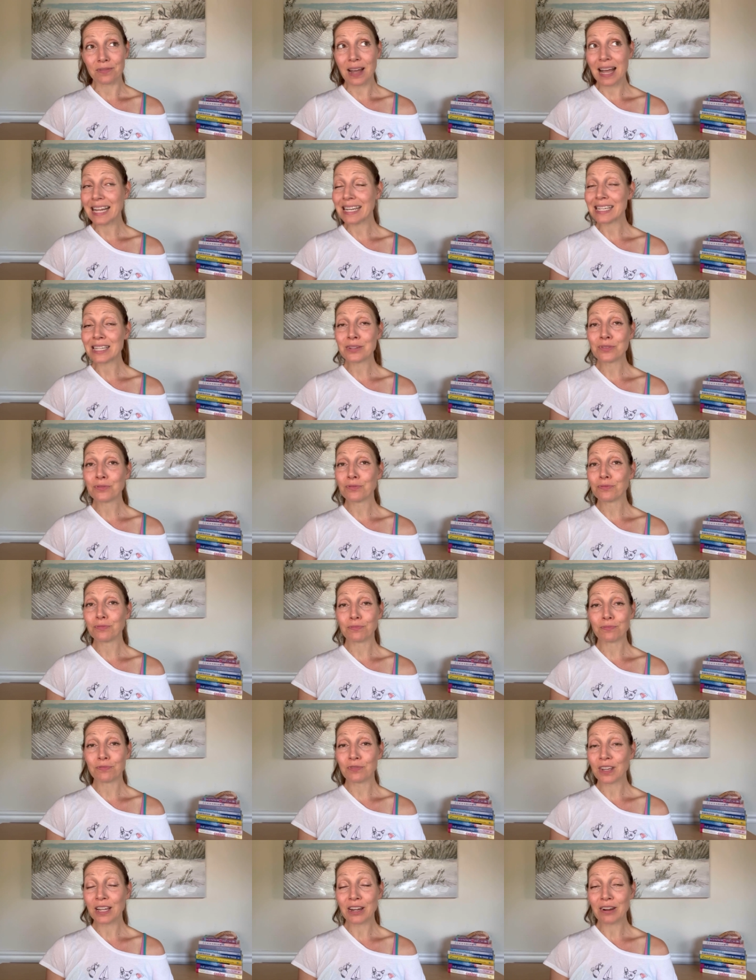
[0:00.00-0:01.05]
I didn't
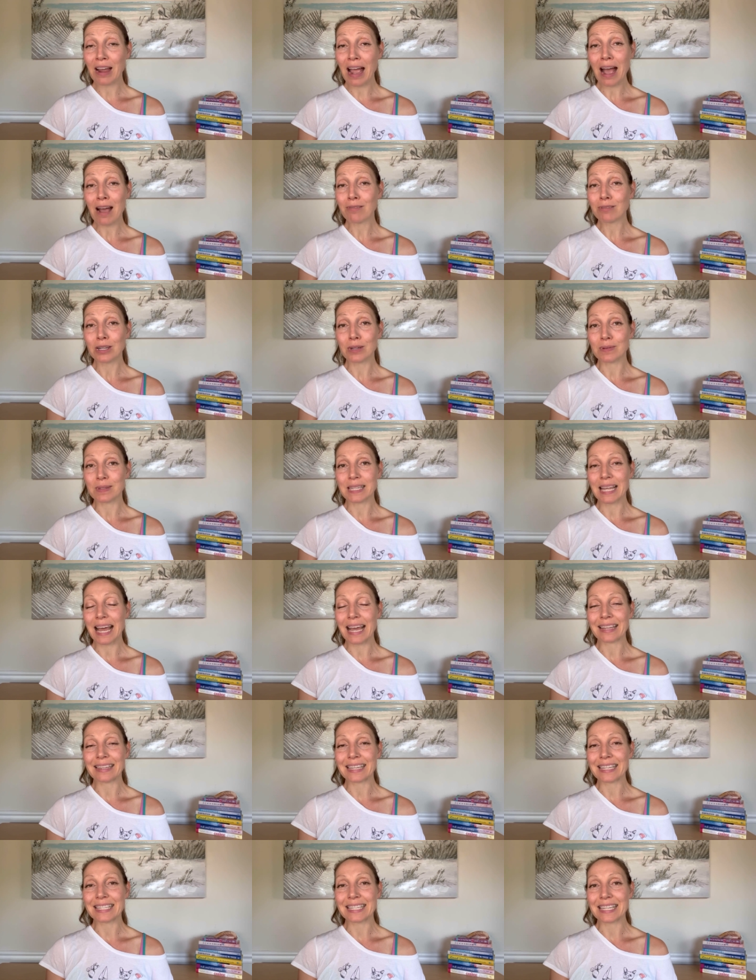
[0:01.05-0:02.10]
figure out I was
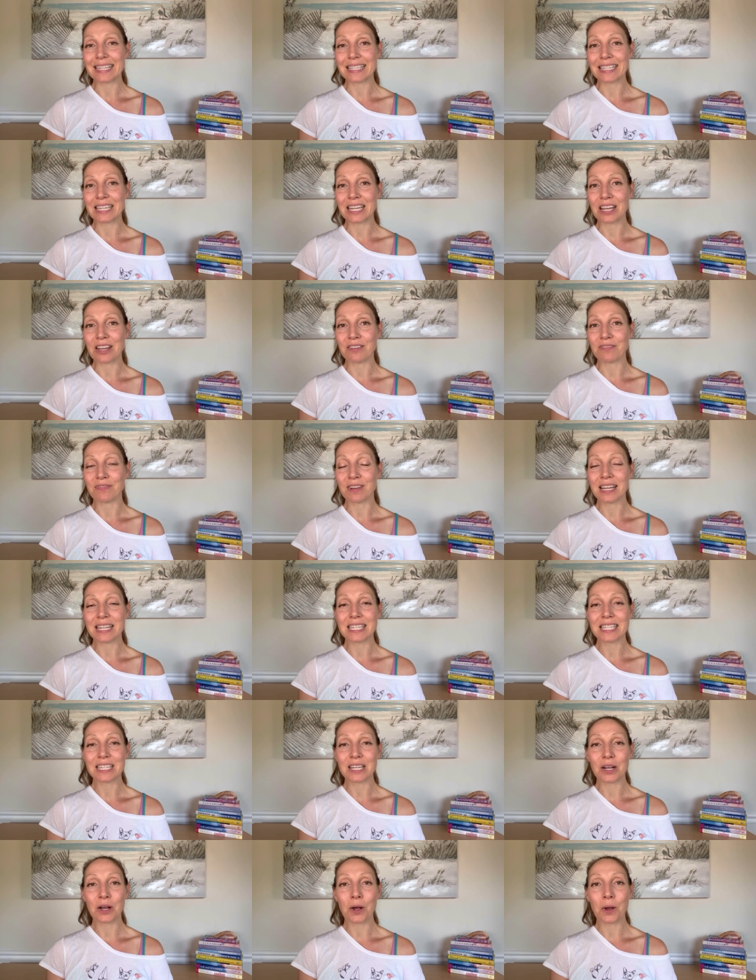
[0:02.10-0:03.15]
highly sensitive
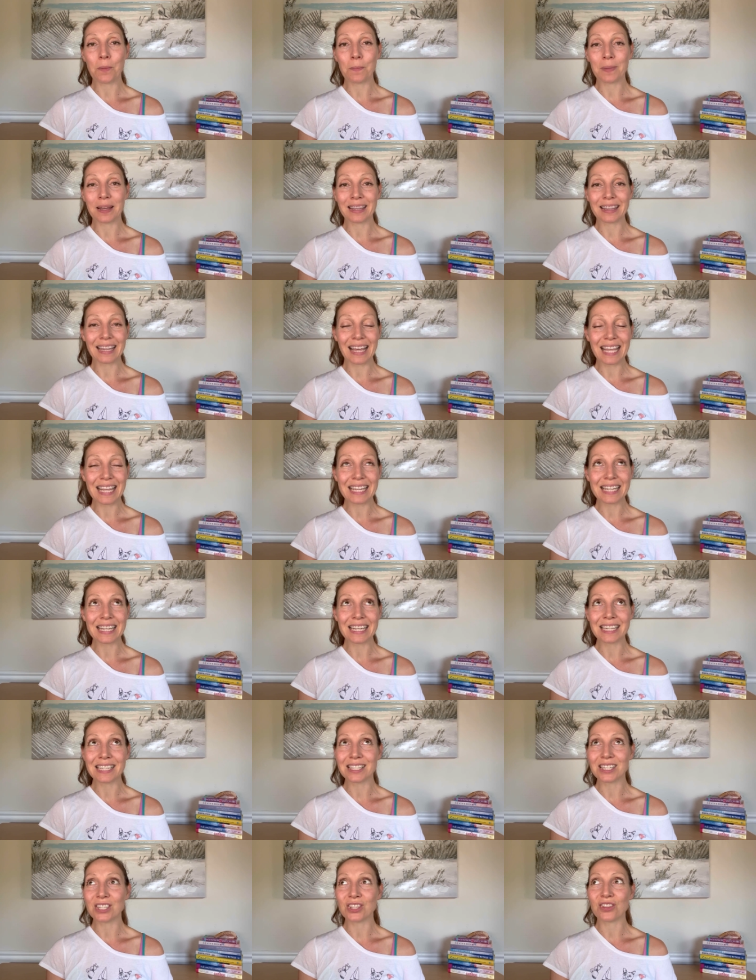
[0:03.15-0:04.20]
until my
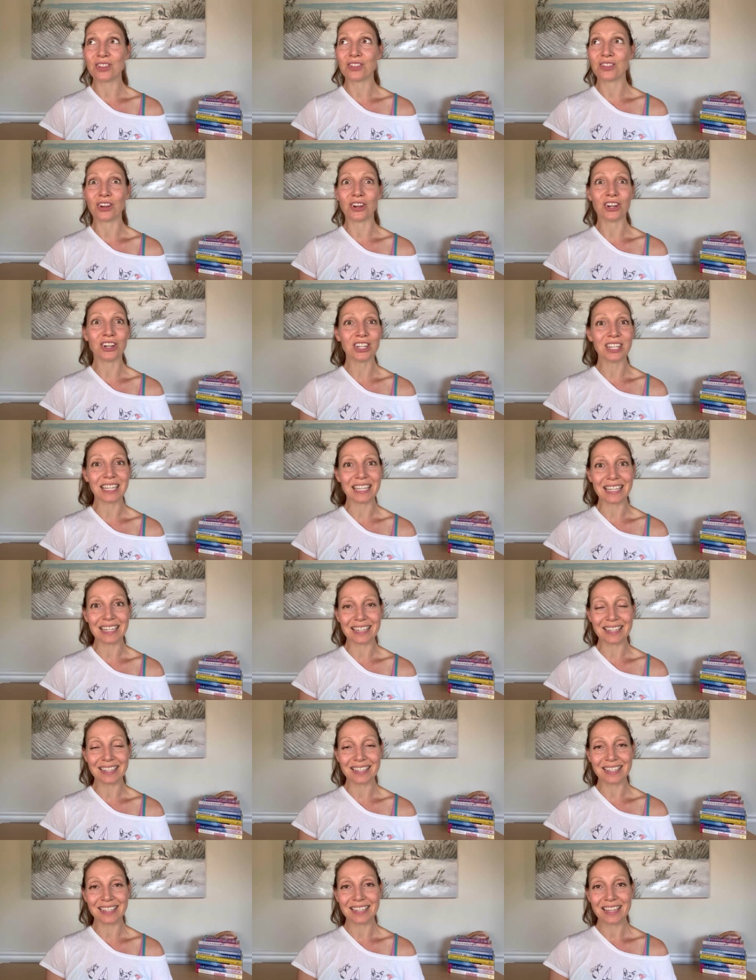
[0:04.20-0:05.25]
late
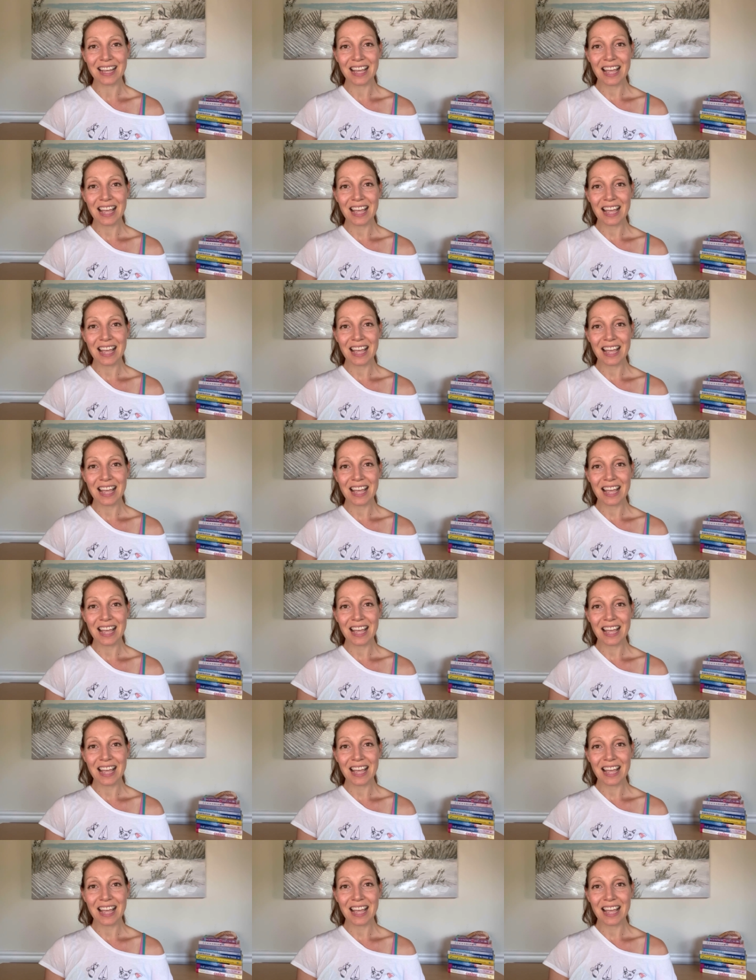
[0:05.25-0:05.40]
30s.